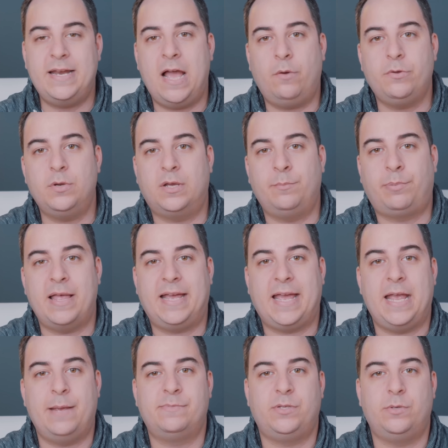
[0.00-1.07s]
now, you can play
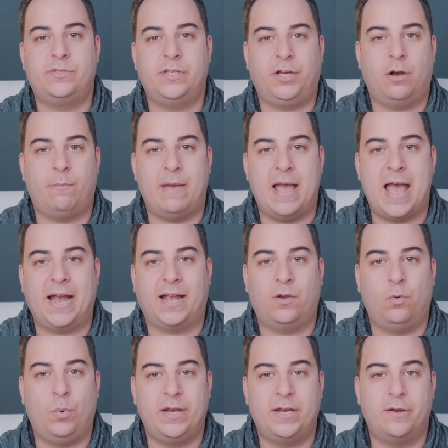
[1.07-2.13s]
games using your
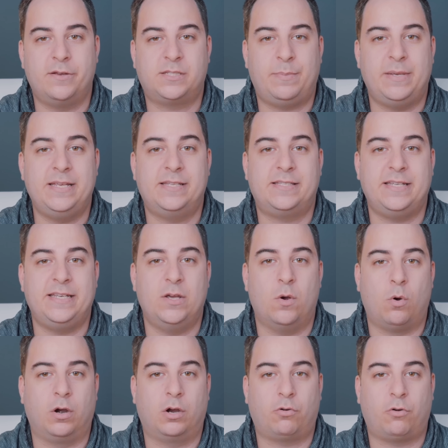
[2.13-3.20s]
Mac, Windows PC,
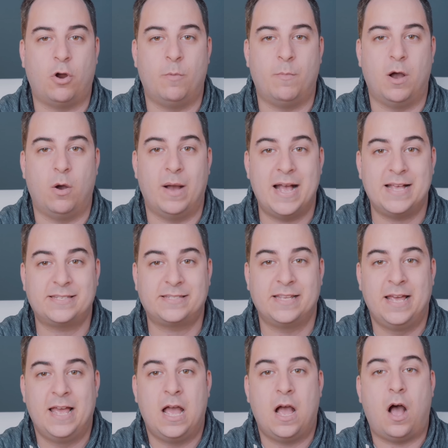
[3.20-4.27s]
or Chrome
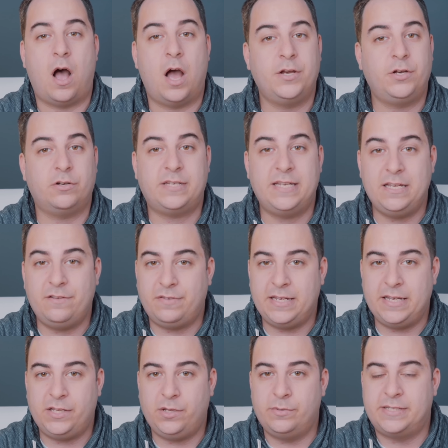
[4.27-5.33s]
OS, on your
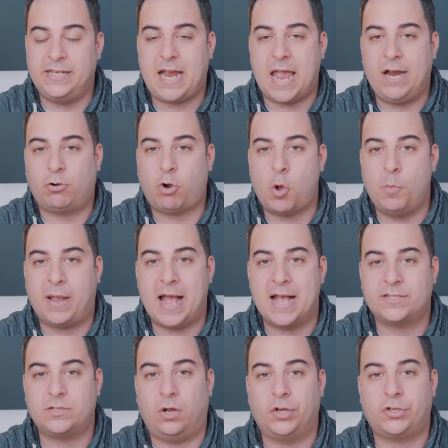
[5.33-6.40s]
TV using a
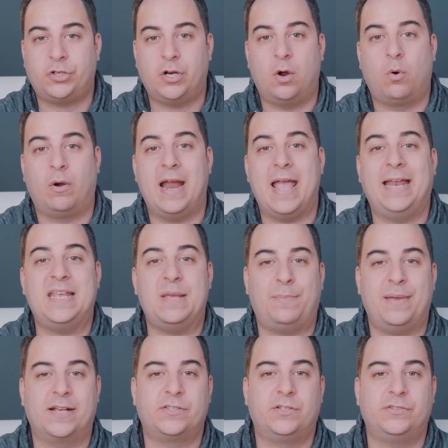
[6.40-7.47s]
Chromecast Ultra or any
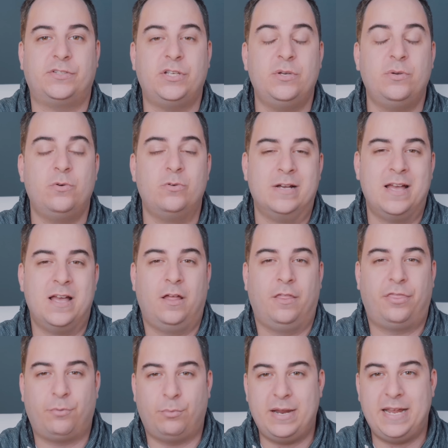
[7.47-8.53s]
Pixel 2,
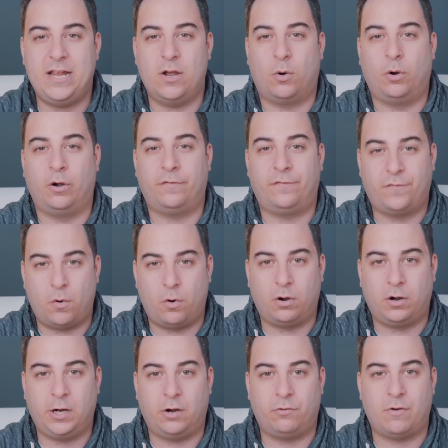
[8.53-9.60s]
3, or
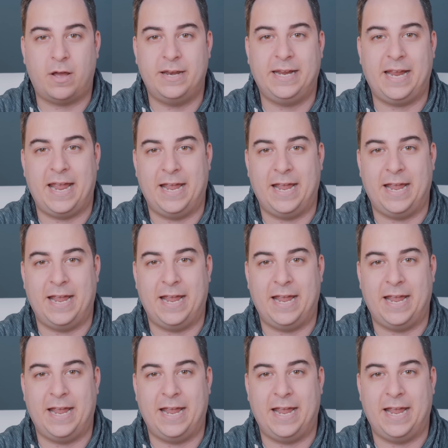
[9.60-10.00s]
4 running